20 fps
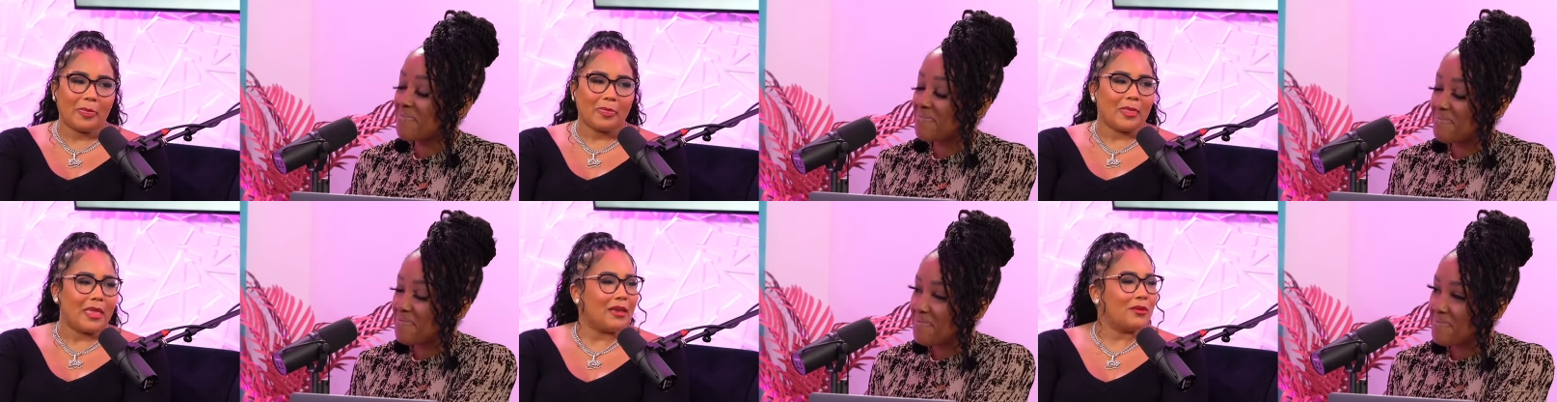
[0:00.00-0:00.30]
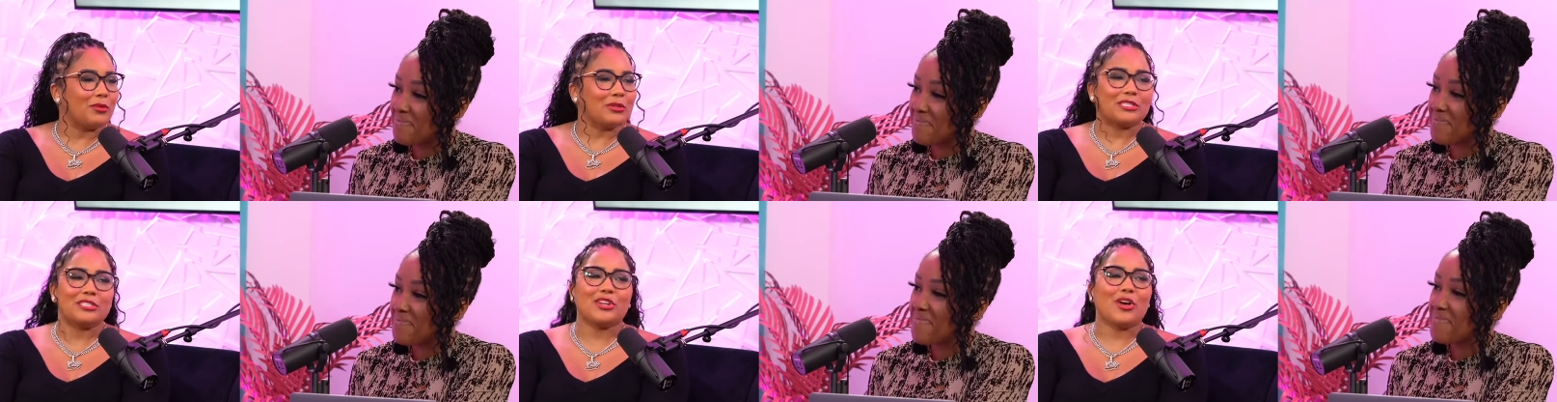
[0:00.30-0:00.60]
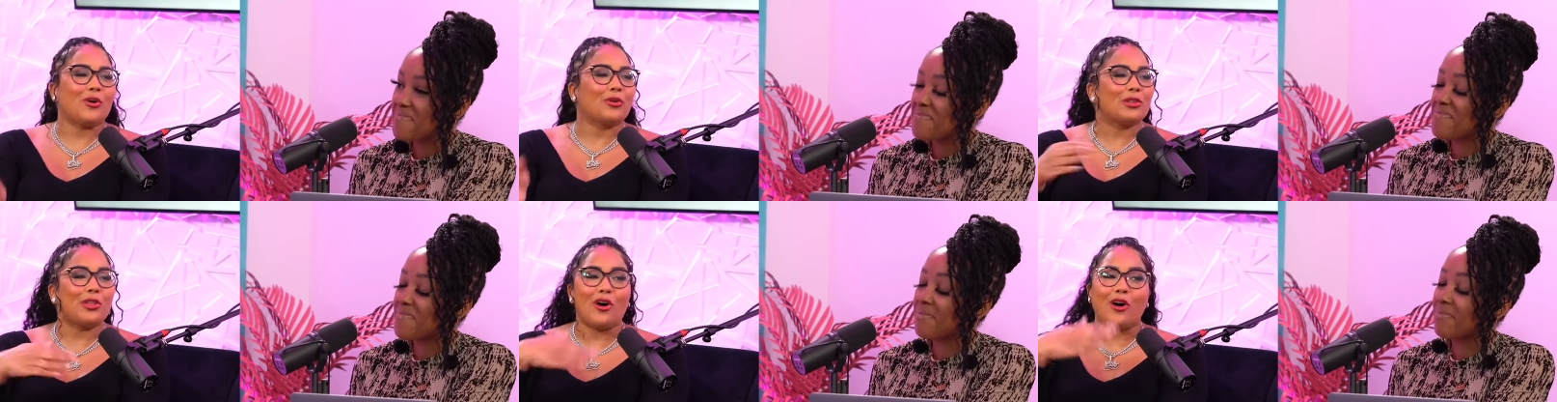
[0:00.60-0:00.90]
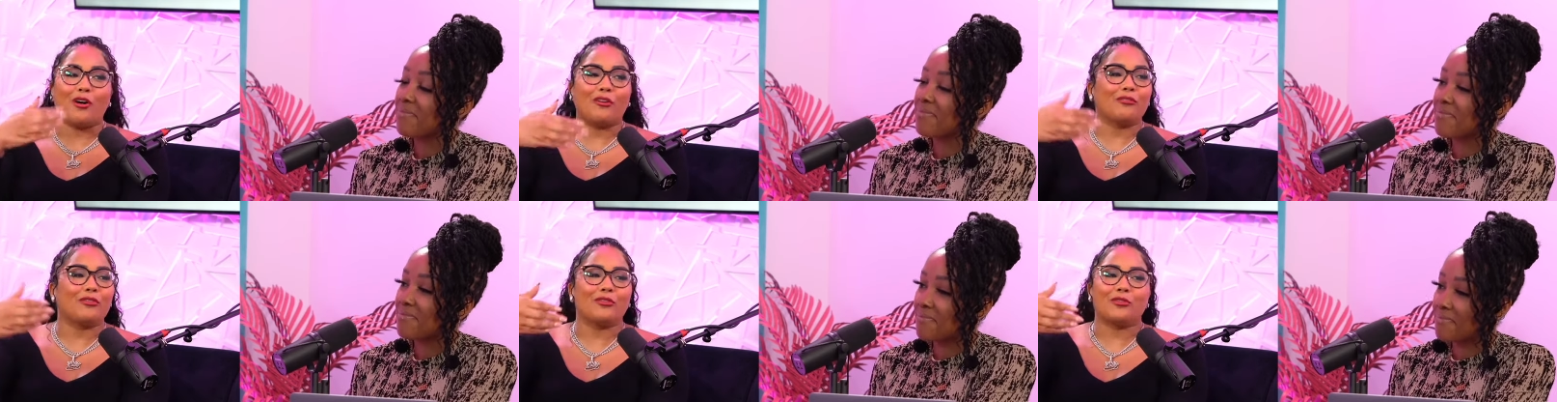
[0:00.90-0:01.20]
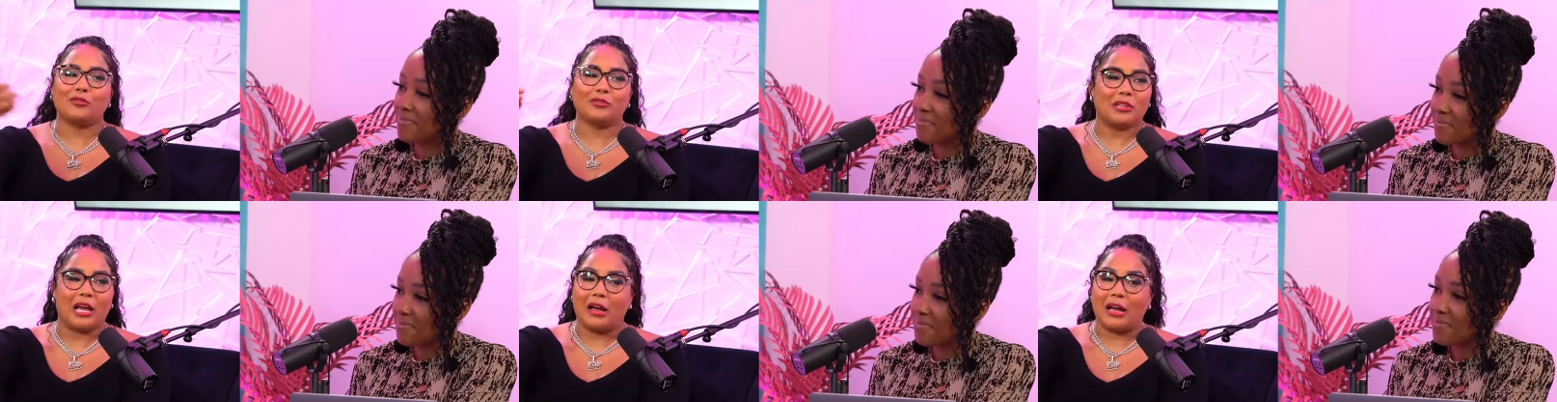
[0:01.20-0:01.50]
Speaker 1: it was no
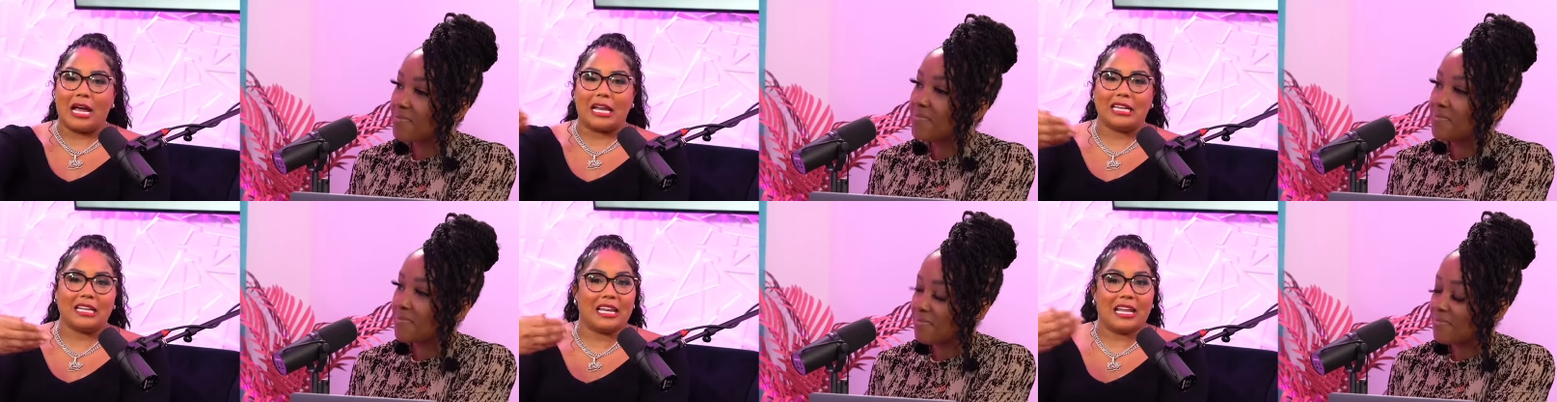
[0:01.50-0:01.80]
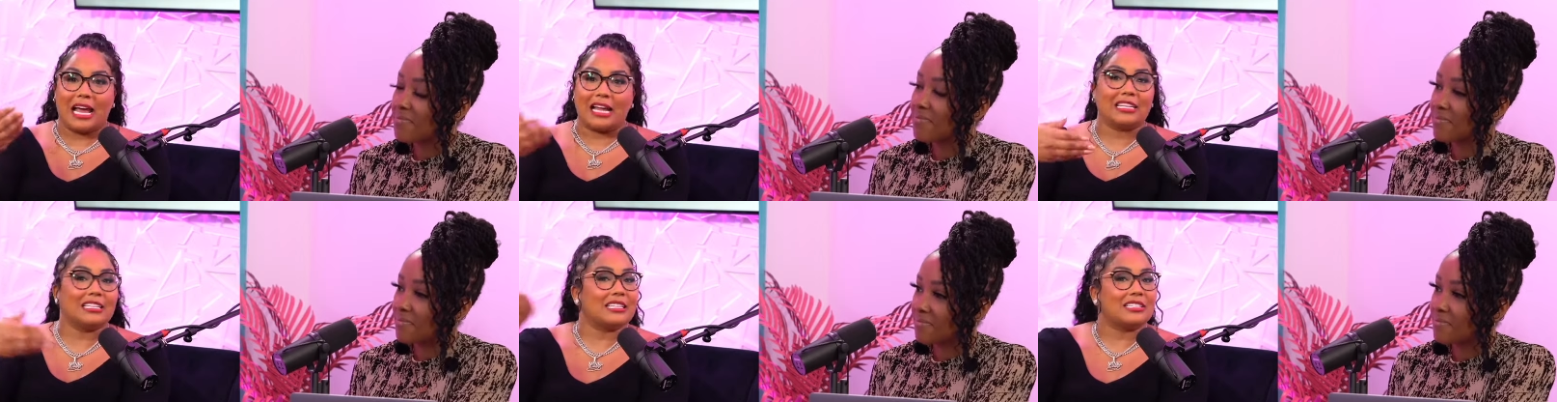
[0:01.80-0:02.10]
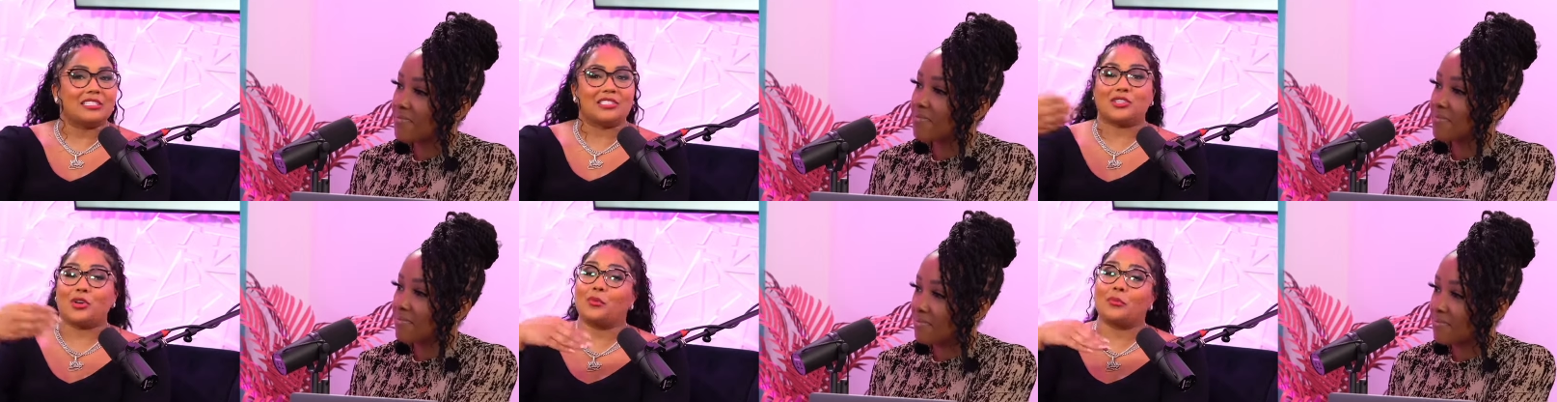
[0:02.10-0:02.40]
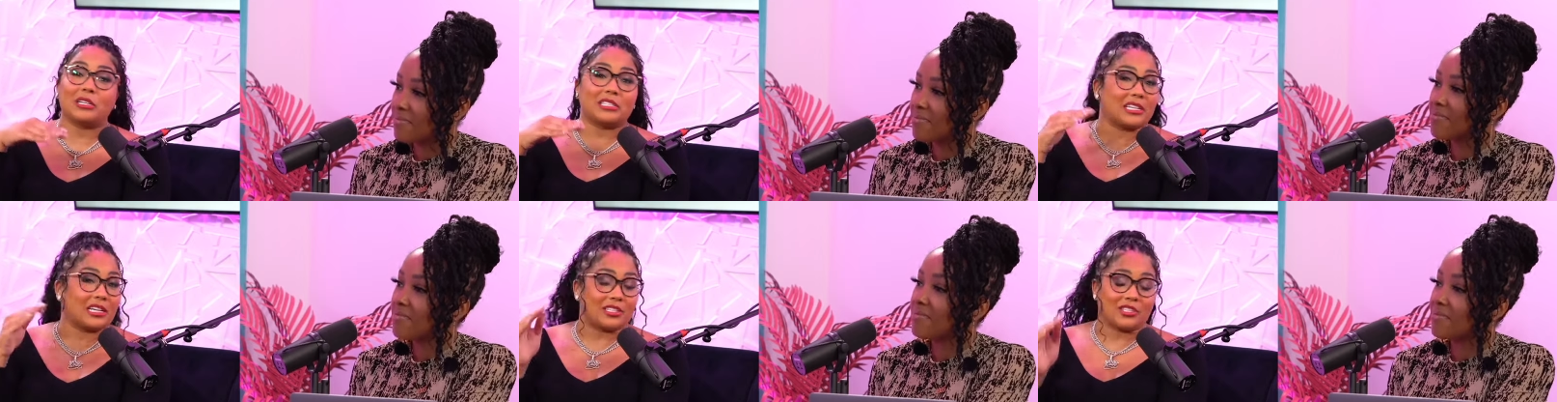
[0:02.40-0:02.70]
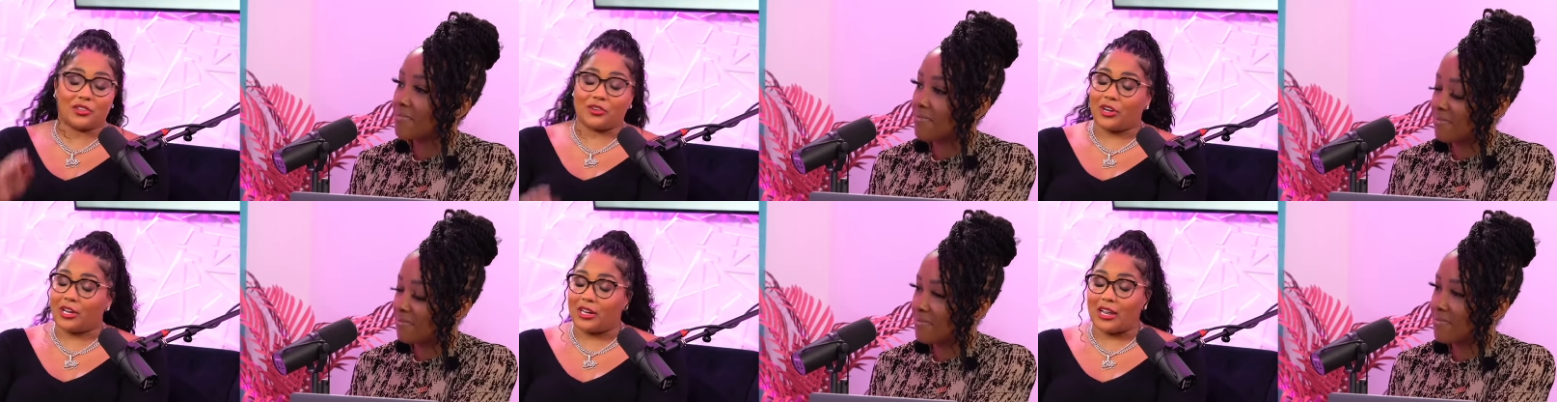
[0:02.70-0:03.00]
long. I, I, didn't. I did so much
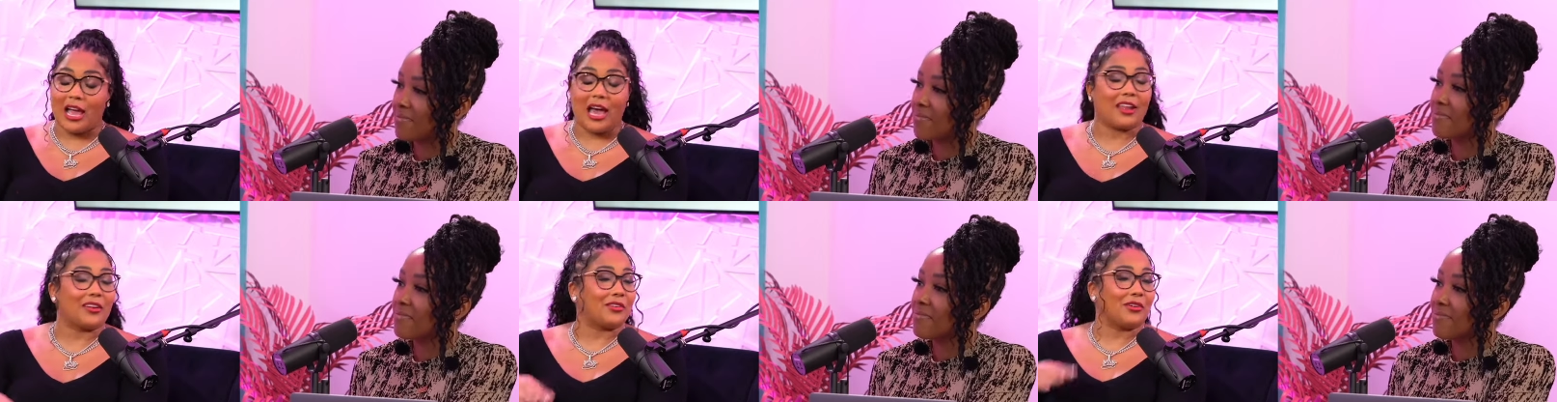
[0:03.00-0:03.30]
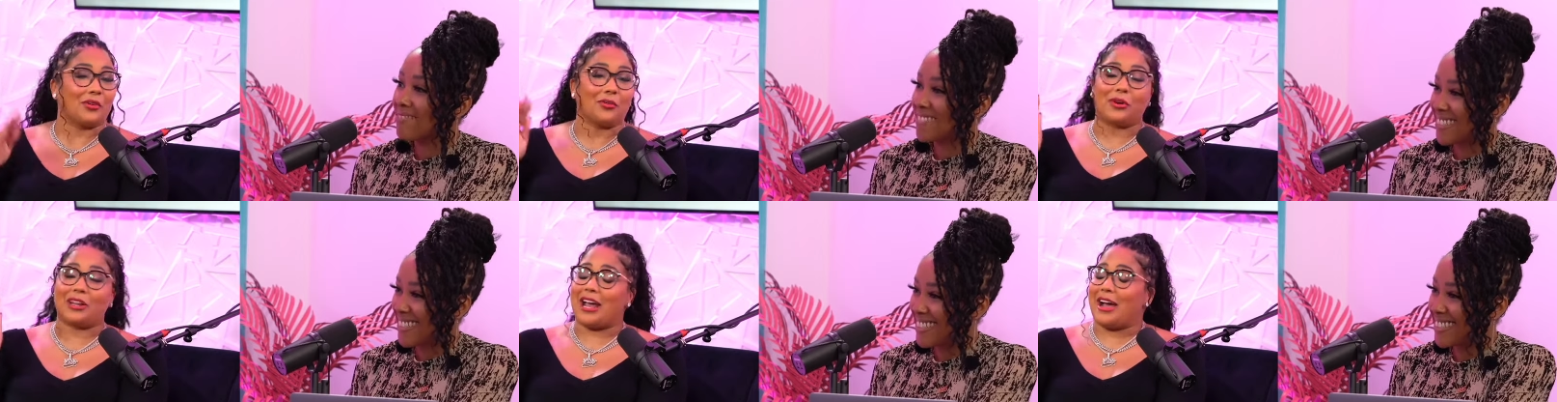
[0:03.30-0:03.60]
extra credit. I don't know what